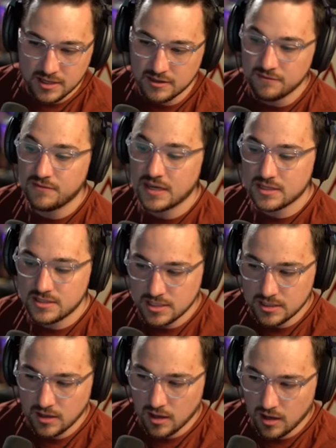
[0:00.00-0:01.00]

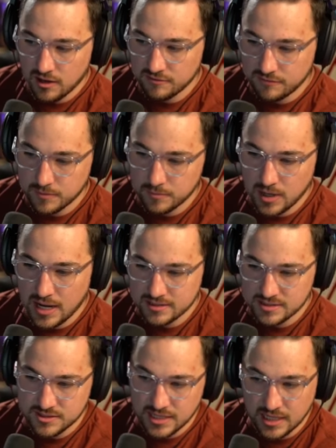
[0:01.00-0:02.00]
convicted of
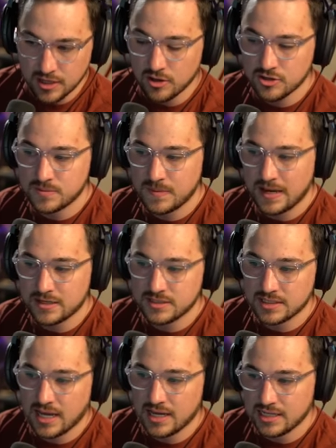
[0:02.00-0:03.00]
practicing it goes back to
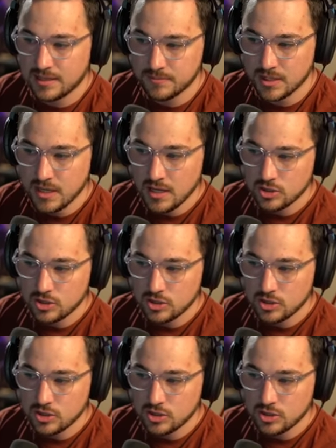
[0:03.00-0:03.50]
a guy named